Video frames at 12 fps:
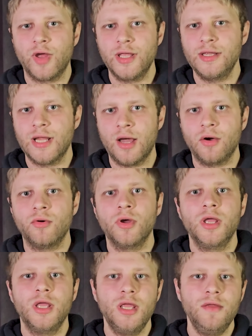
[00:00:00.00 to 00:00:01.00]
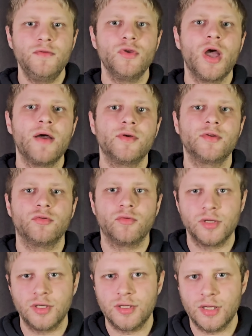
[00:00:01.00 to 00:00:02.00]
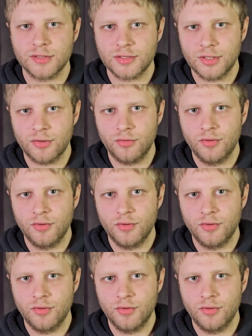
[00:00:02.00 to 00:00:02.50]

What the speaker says: right now if you haven't already done so.